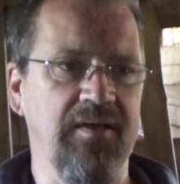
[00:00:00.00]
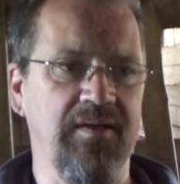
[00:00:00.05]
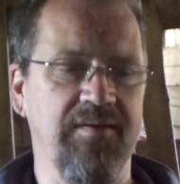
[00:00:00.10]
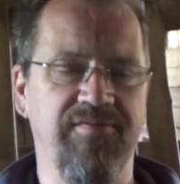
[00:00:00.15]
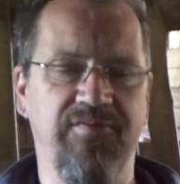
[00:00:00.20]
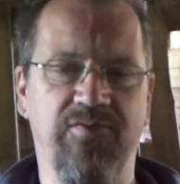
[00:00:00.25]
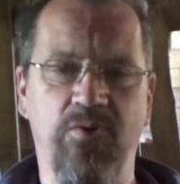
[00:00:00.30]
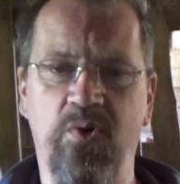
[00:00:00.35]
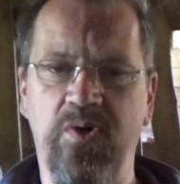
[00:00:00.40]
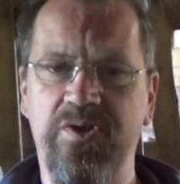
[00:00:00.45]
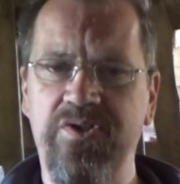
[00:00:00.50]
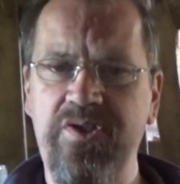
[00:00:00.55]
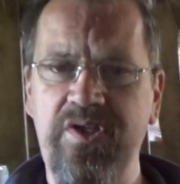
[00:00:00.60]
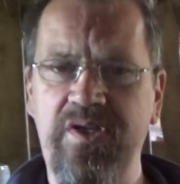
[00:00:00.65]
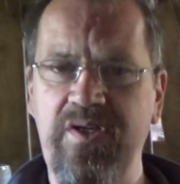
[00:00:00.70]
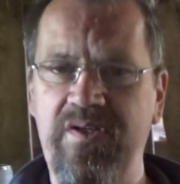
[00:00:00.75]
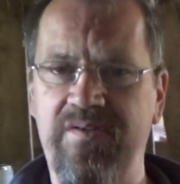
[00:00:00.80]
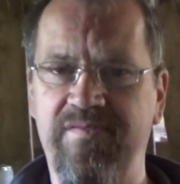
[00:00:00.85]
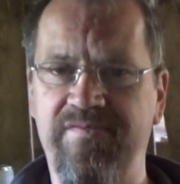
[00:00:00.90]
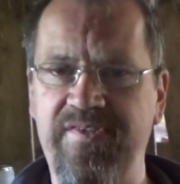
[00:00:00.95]

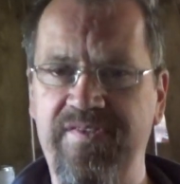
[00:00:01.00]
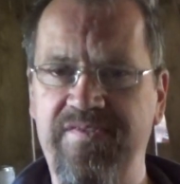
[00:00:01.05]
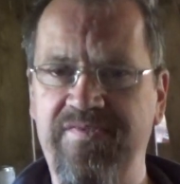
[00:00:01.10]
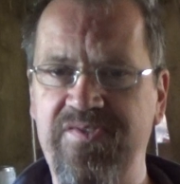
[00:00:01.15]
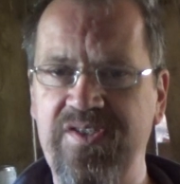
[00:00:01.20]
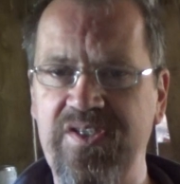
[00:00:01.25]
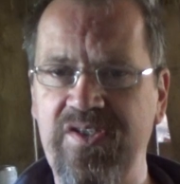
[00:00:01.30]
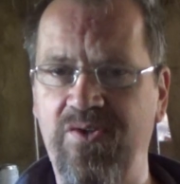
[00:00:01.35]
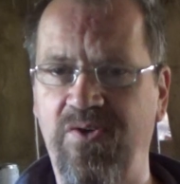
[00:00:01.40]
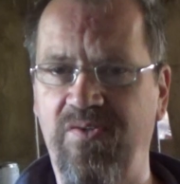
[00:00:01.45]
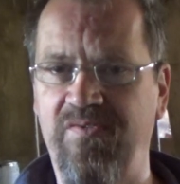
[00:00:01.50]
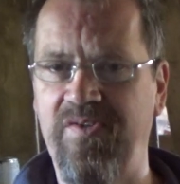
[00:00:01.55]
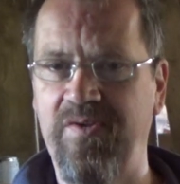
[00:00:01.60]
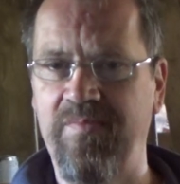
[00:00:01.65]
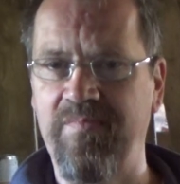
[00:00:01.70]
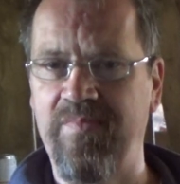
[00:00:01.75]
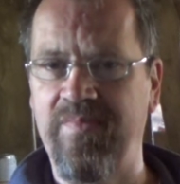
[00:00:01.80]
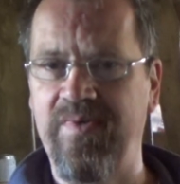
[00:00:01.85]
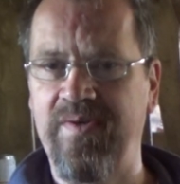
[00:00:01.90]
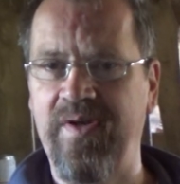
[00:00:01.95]
14, 15 of
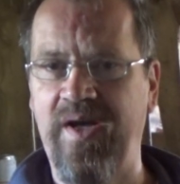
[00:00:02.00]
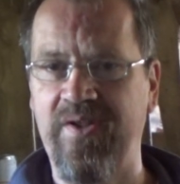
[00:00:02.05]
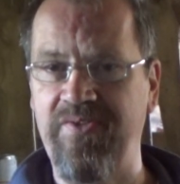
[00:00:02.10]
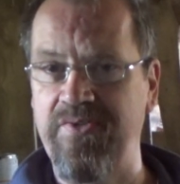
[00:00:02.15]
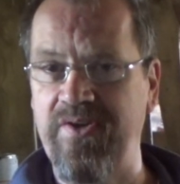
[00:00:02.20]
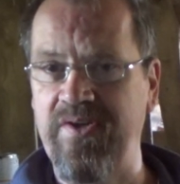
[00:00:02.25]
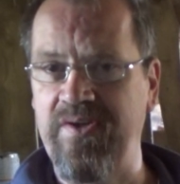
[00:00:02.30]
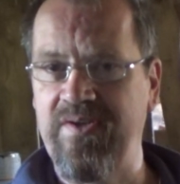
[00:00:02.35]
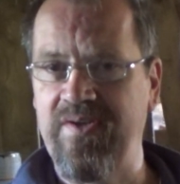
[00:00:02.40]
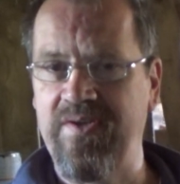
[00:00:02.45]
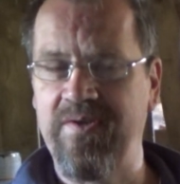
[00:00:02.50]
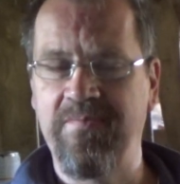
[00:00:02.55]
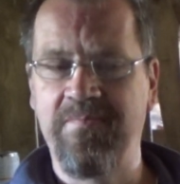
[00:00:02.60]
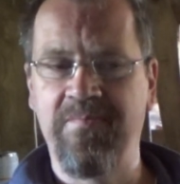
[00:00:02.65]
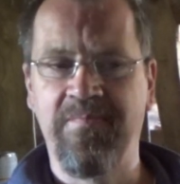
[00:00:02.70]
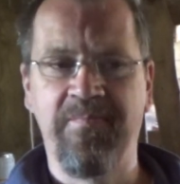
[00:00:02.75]
them, I think.